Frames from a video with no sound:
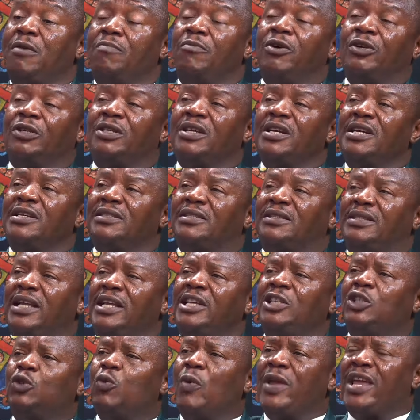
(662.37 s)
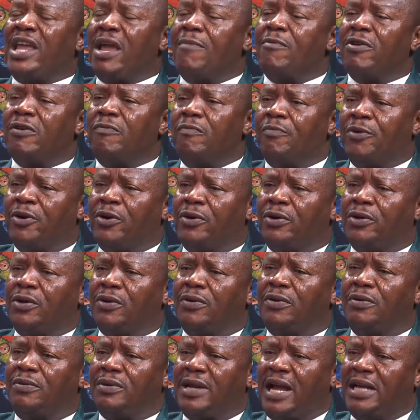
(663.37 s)
But since we came on board,
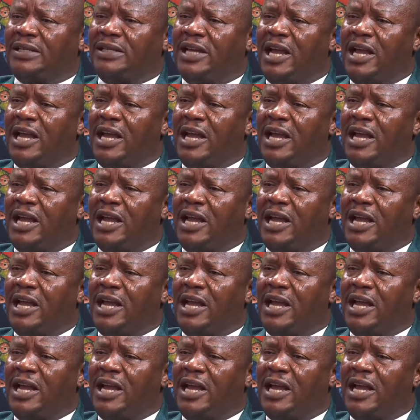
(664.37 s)
that is